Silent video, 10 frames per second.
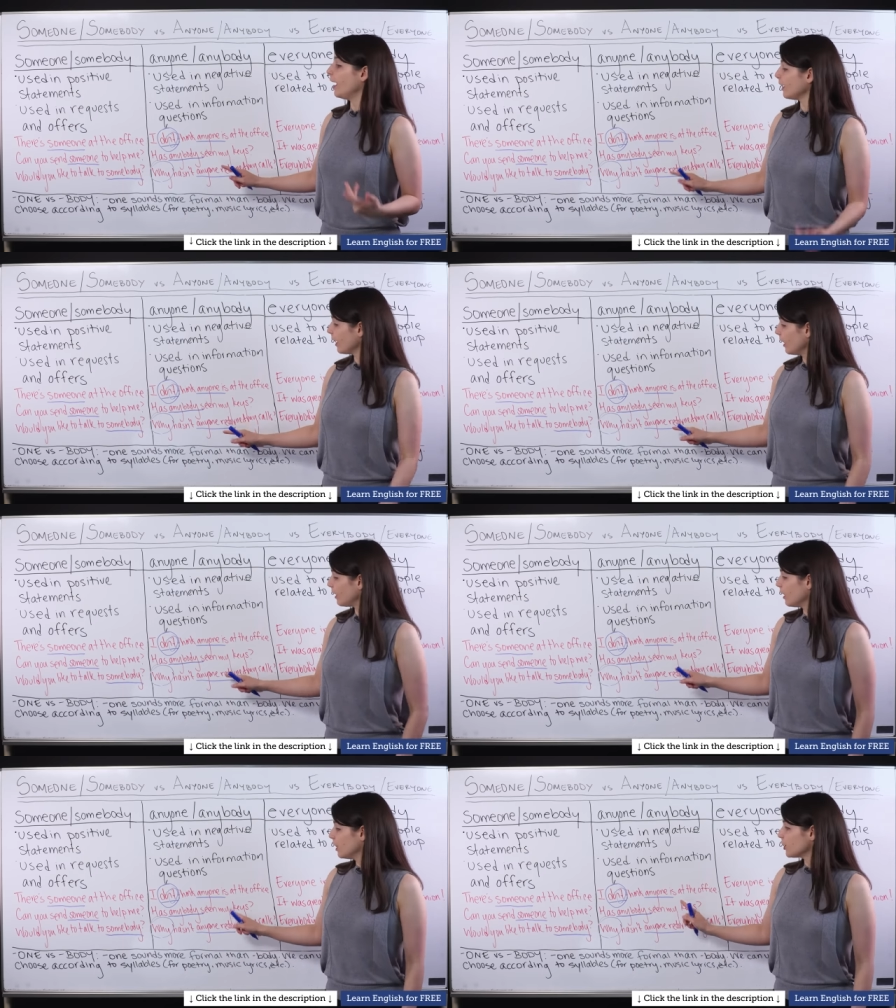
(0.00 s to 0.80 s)

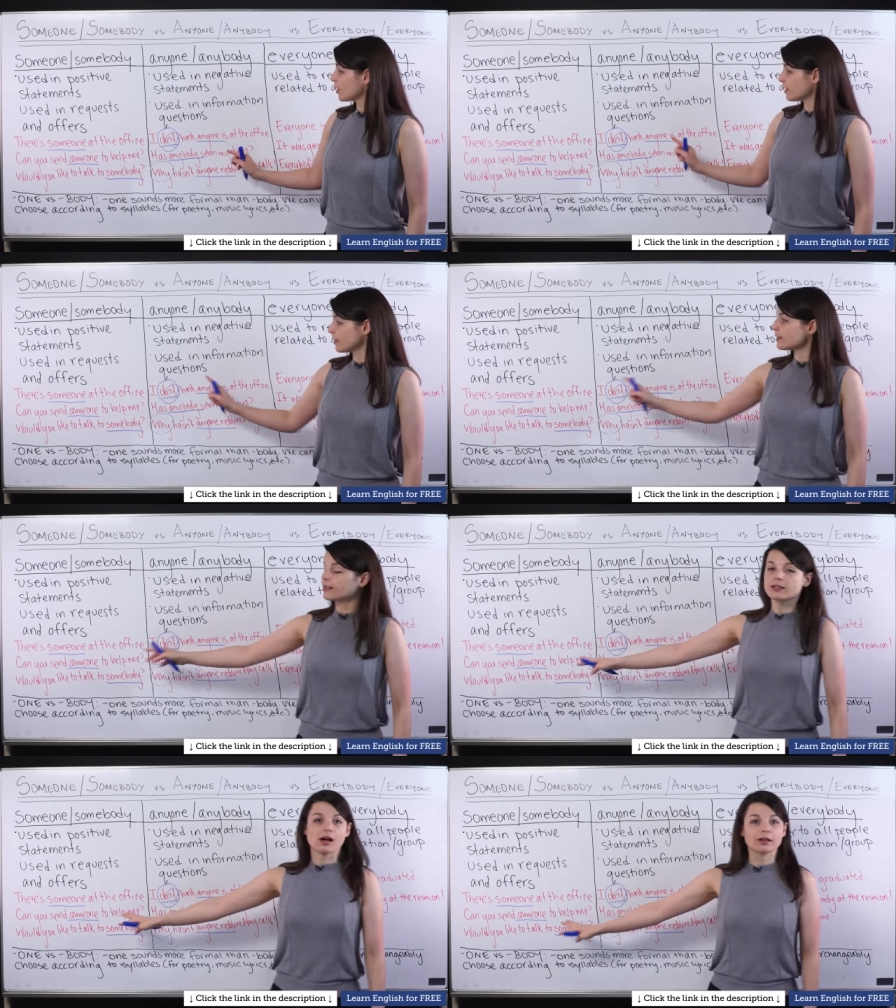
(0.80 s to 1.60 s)
Again, just as
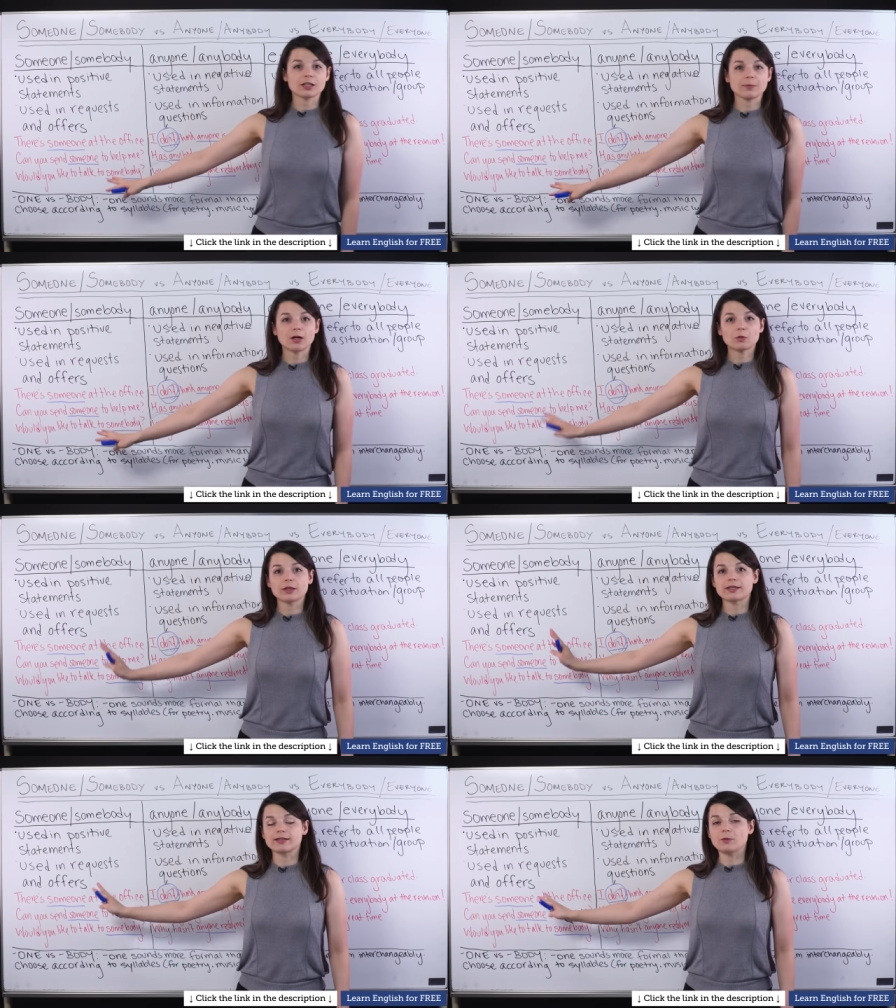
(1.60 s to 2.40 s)
I talked about
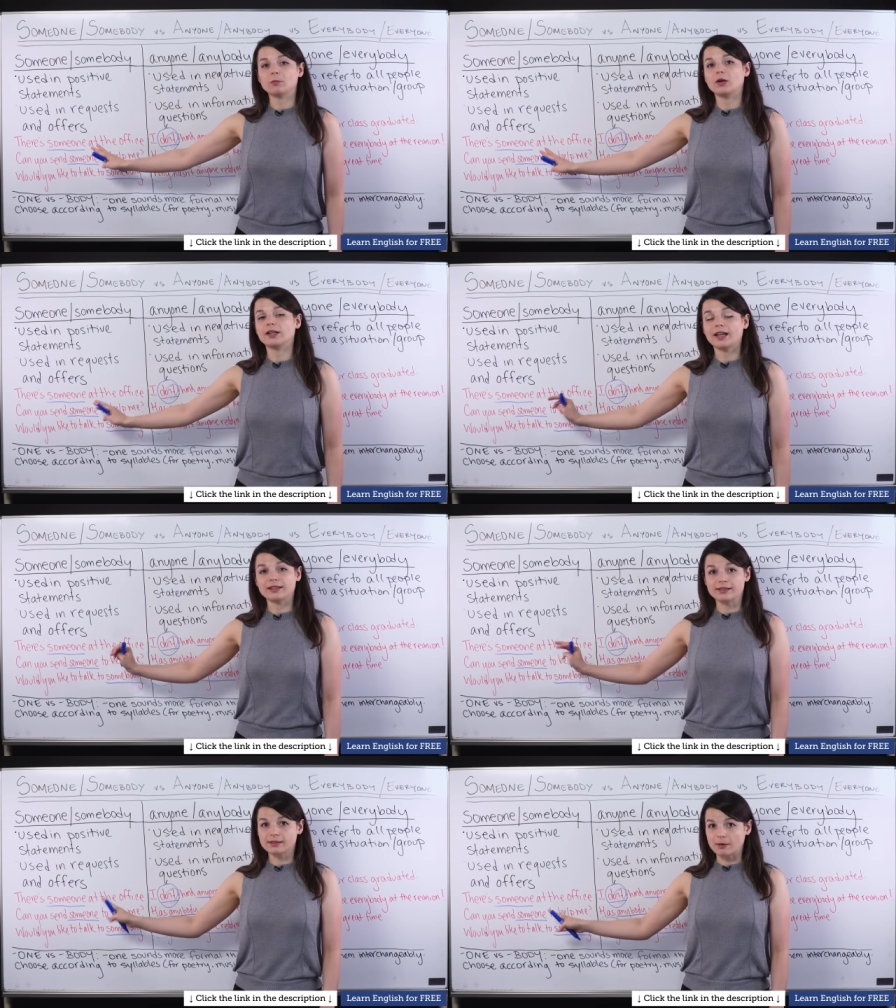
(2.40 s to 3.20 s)
with someone
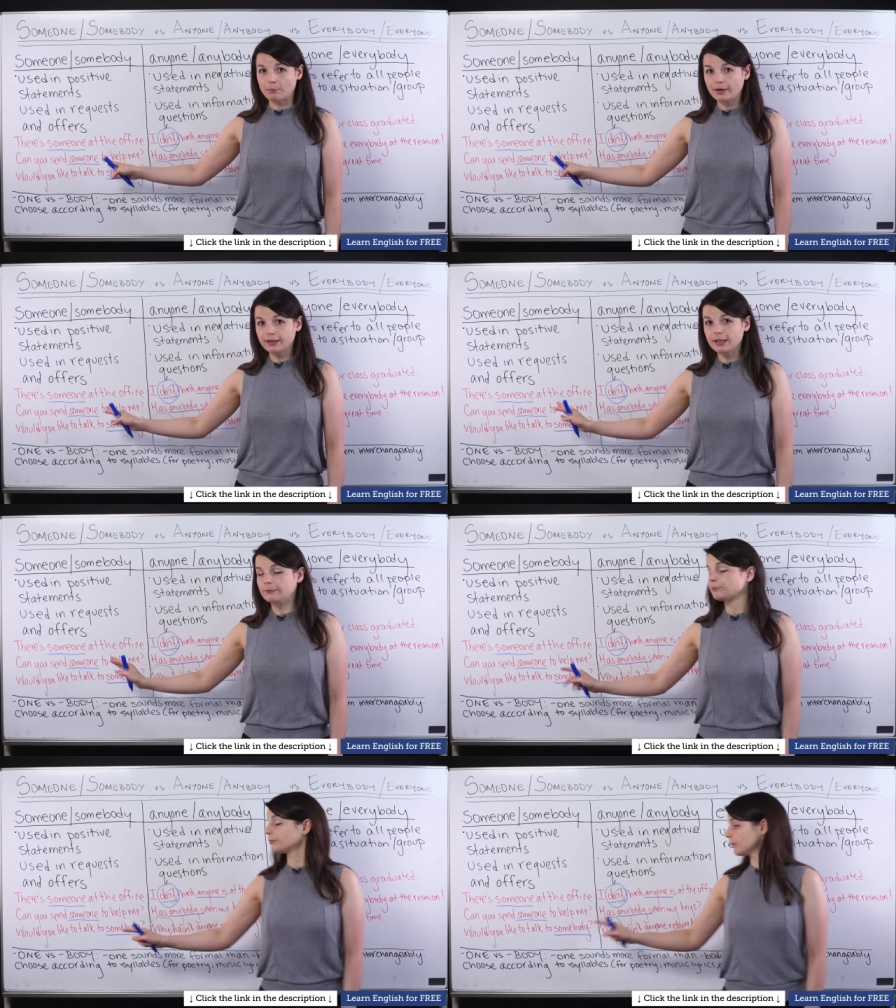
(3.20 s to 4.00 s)
and somebody,
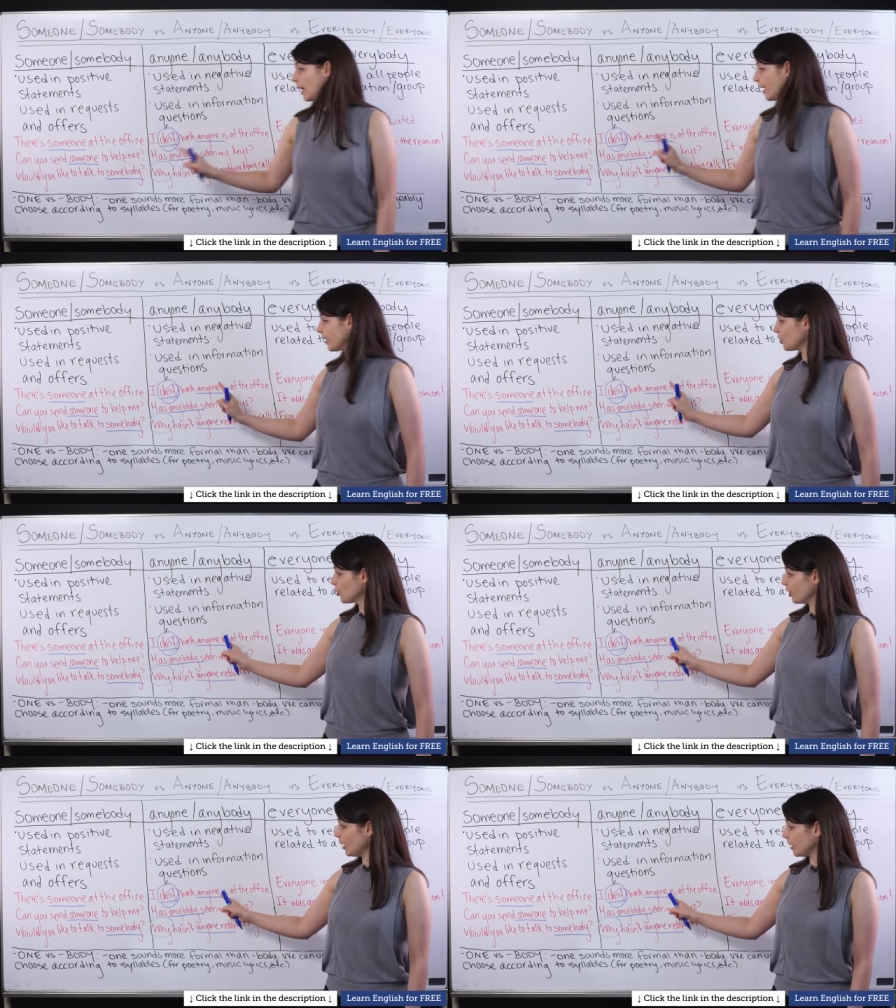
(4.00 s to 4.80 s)
I can
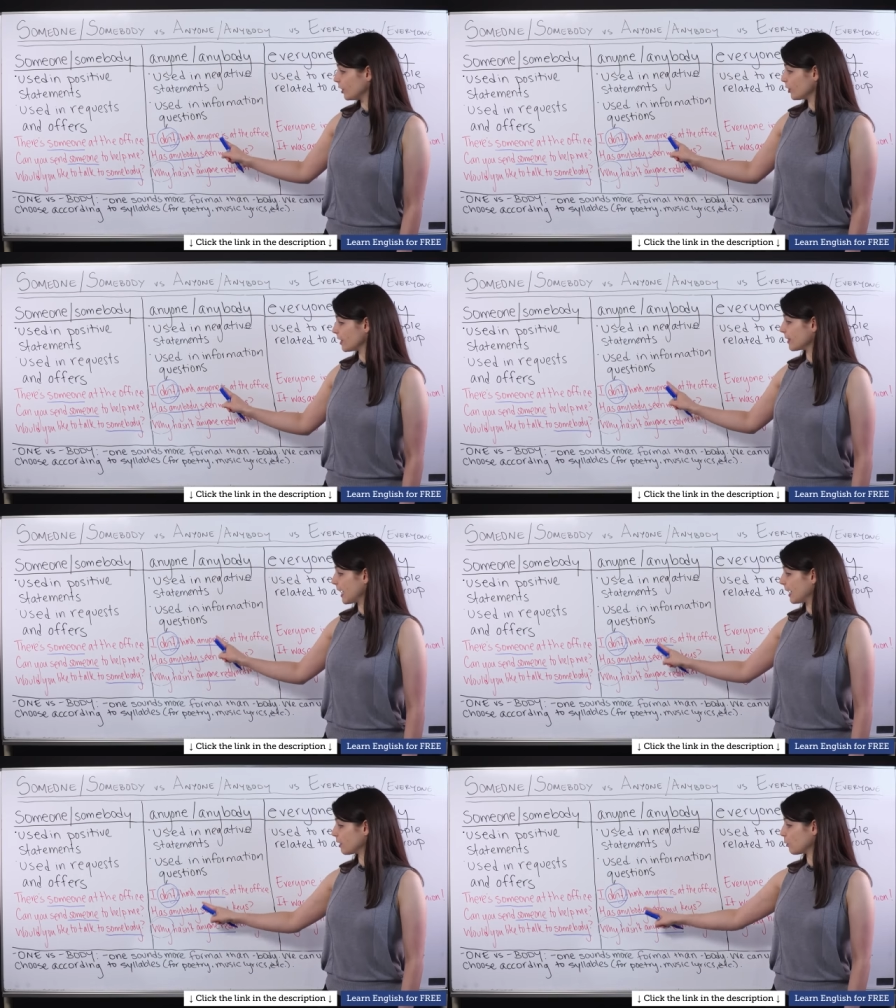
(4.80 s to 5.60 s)
change this
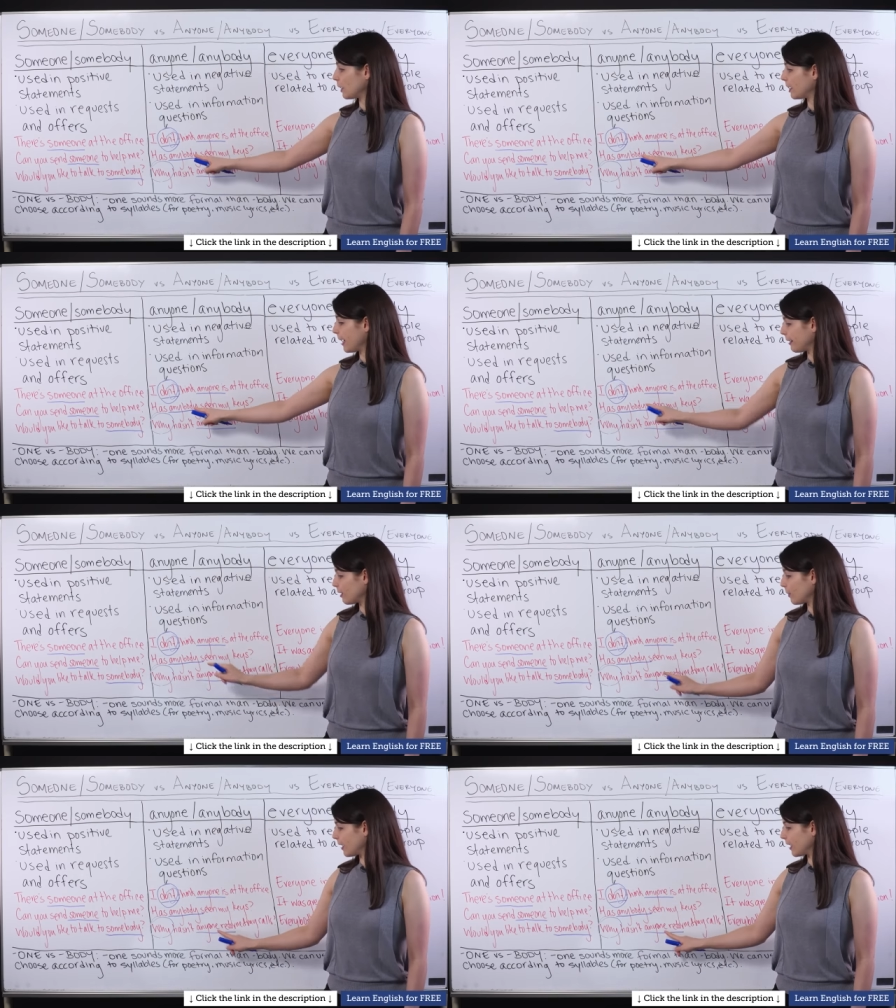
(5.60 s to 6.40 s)
anyone,
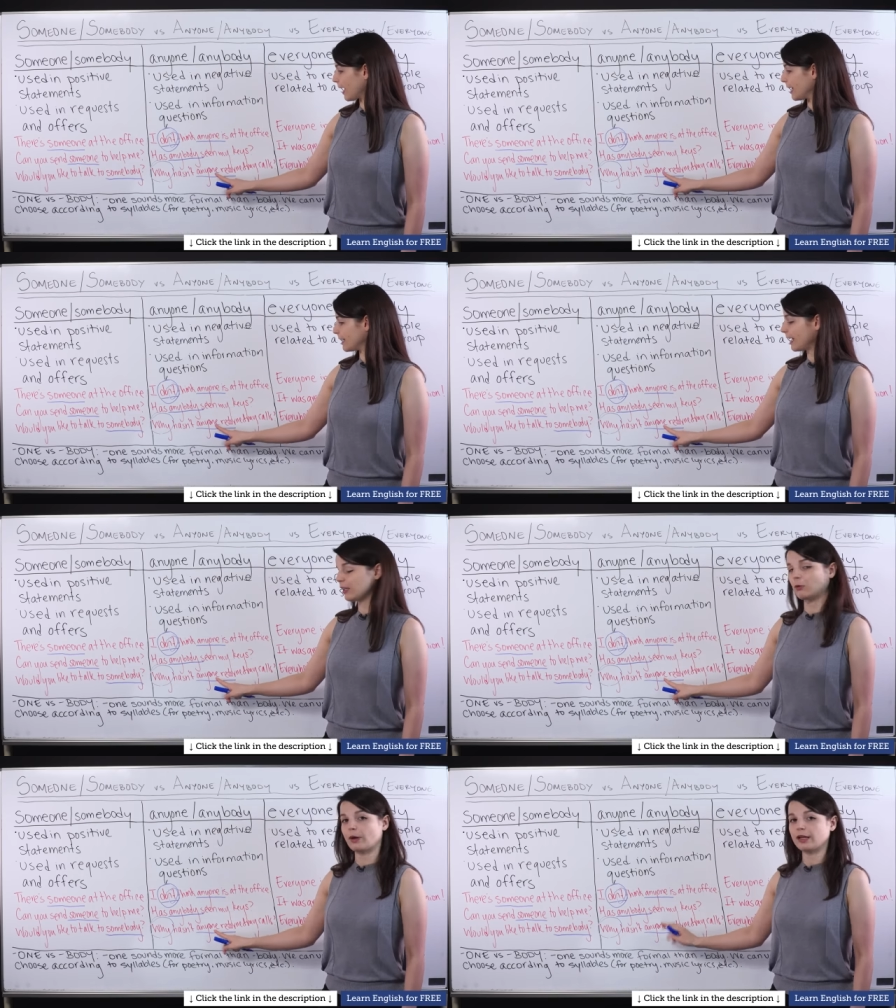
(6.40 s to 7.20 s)
anybody, and
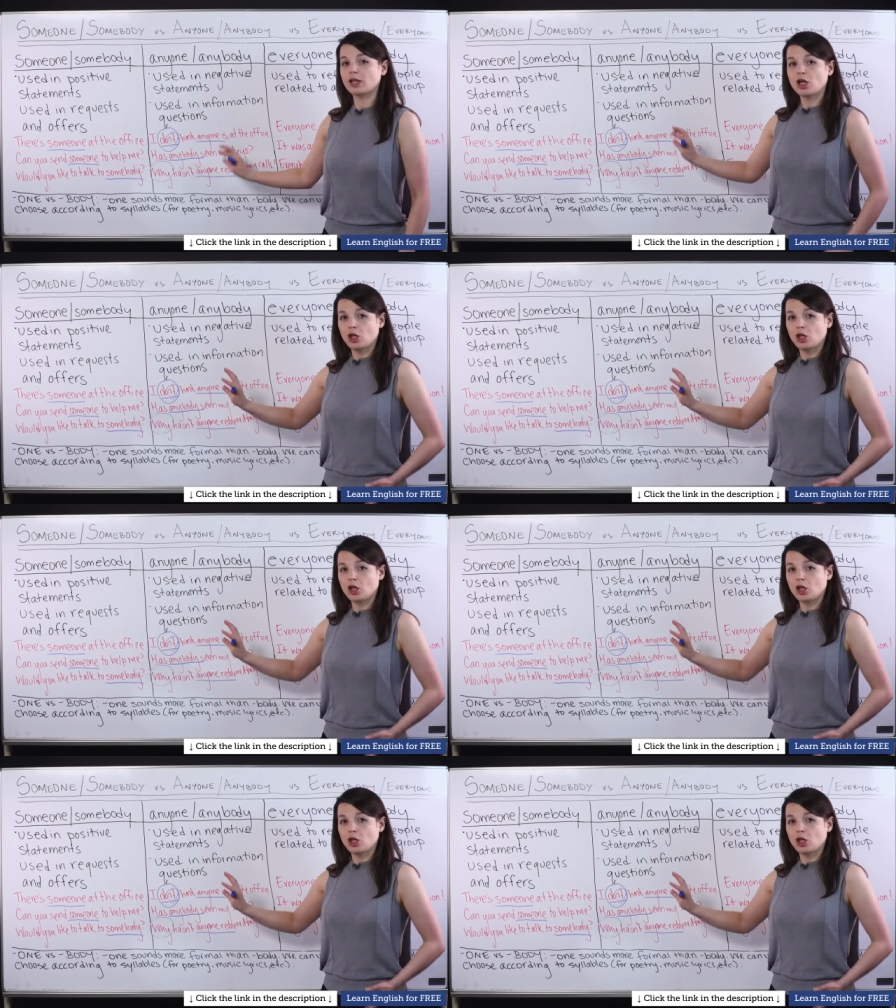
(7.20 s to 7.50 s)
anyone